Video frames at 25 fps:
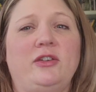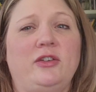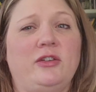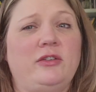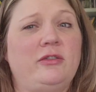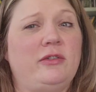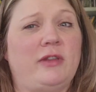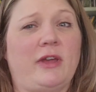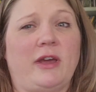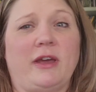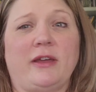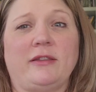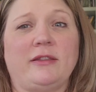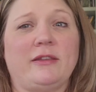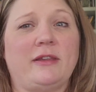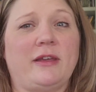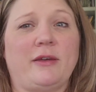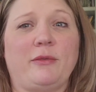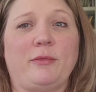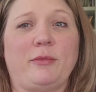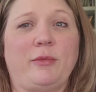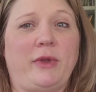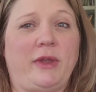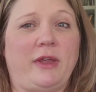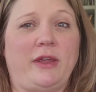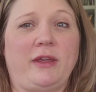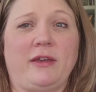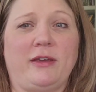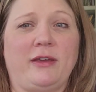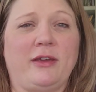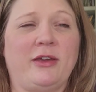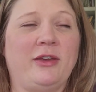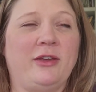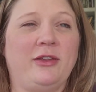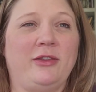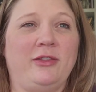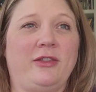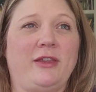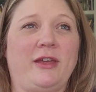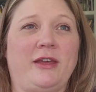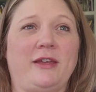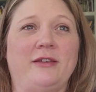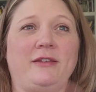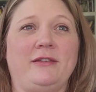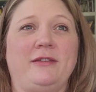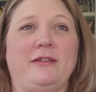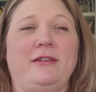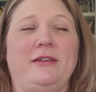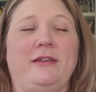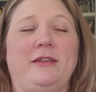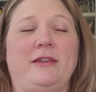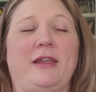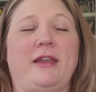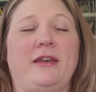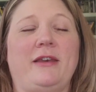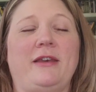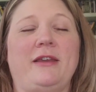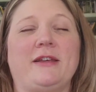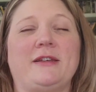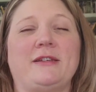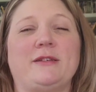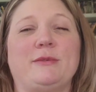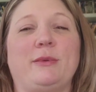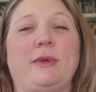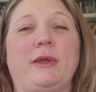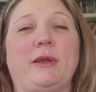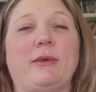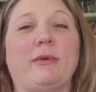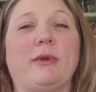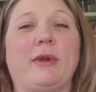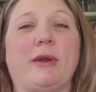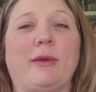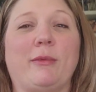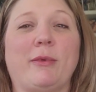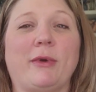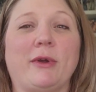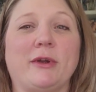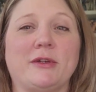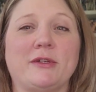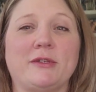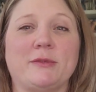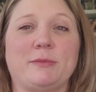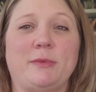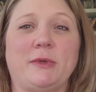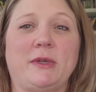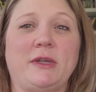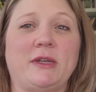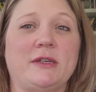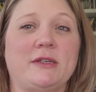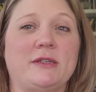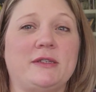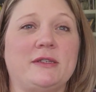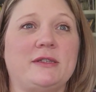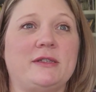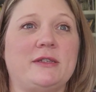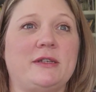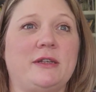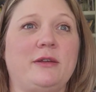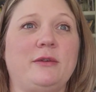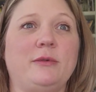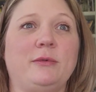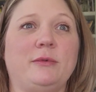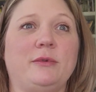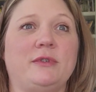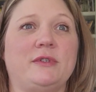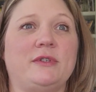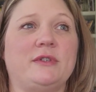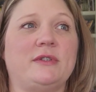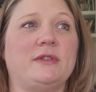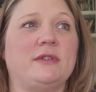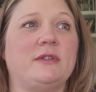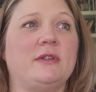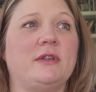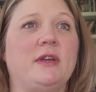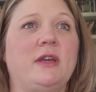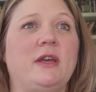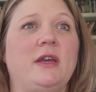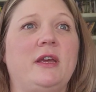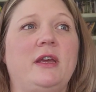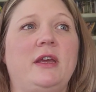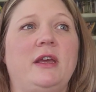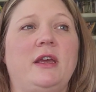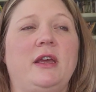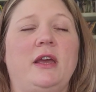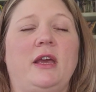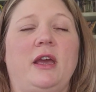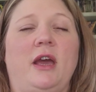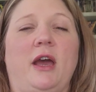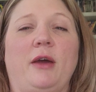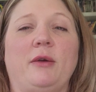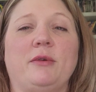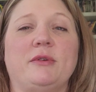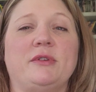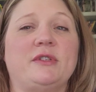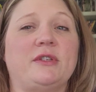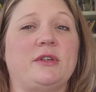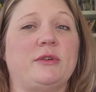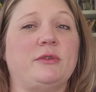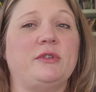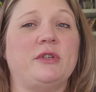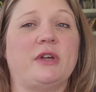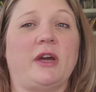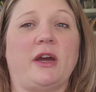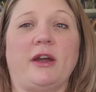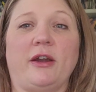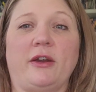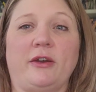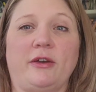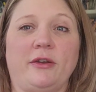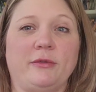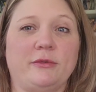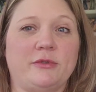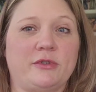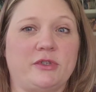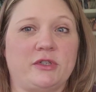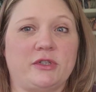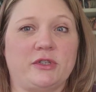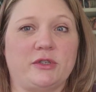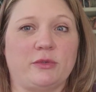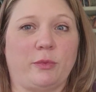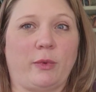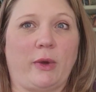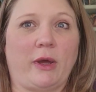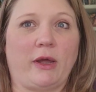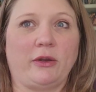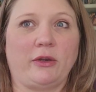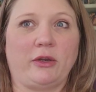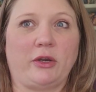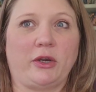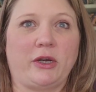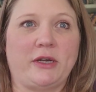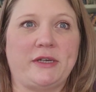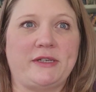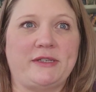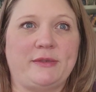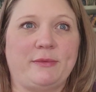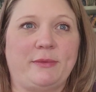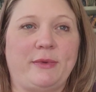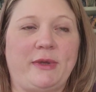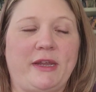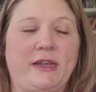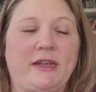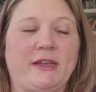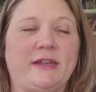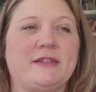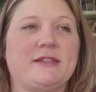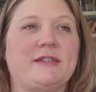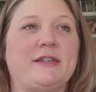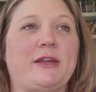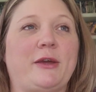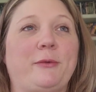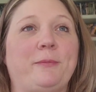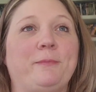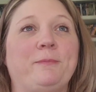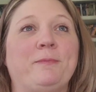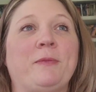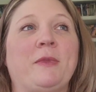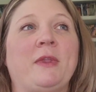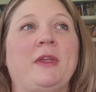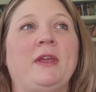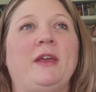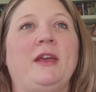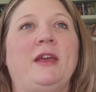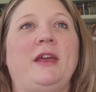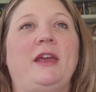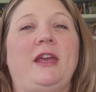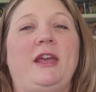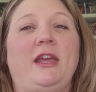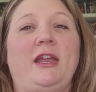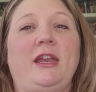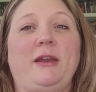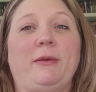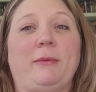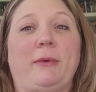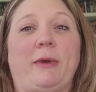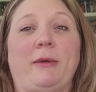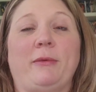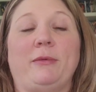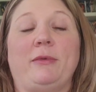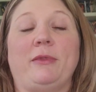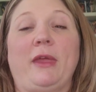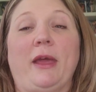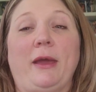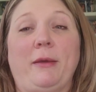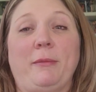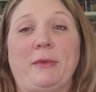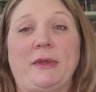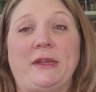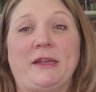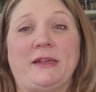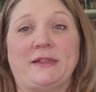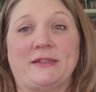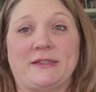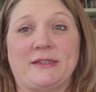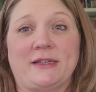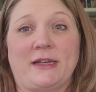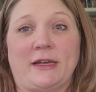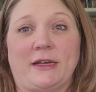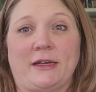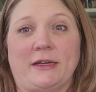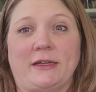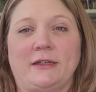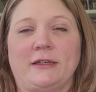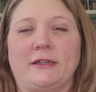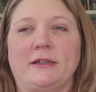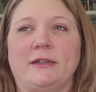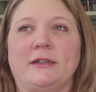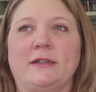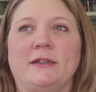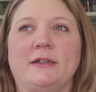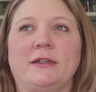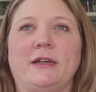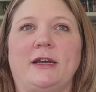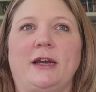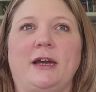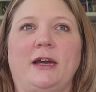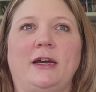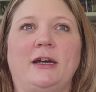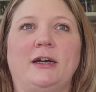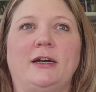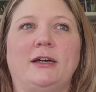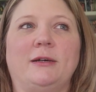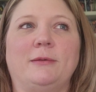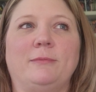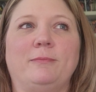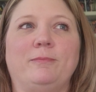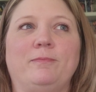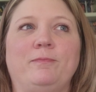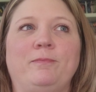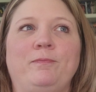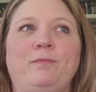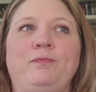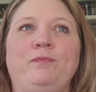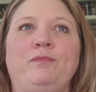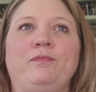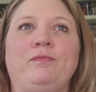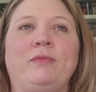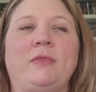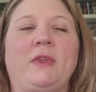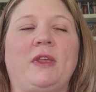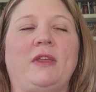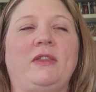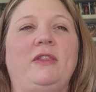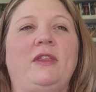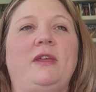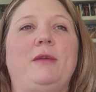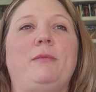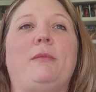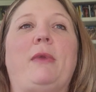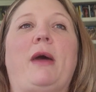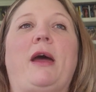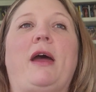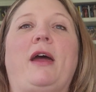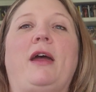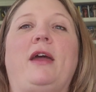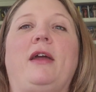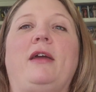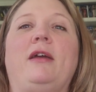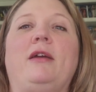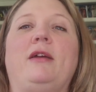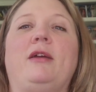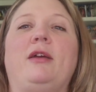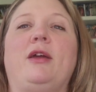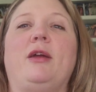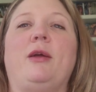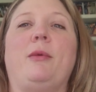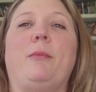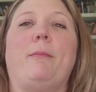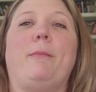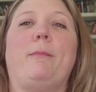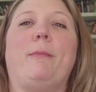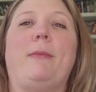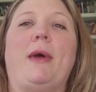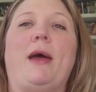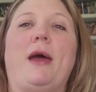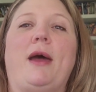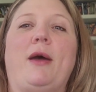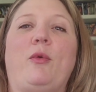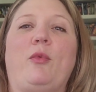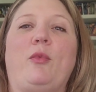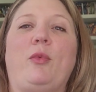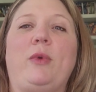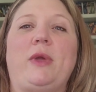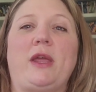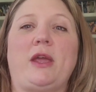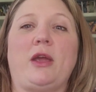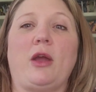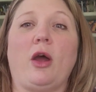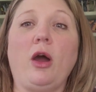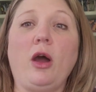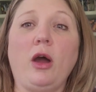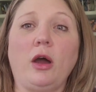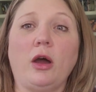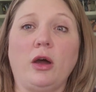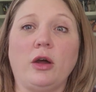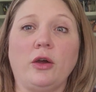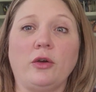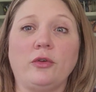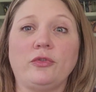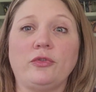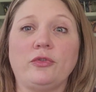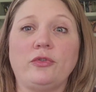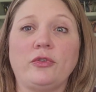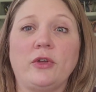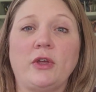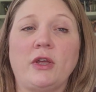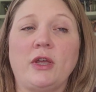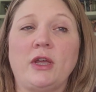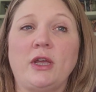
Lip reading: do that week, that next week when I worked, because I was so tired. It was just a wild and crazy week. So anyway, with that being said, then my week off,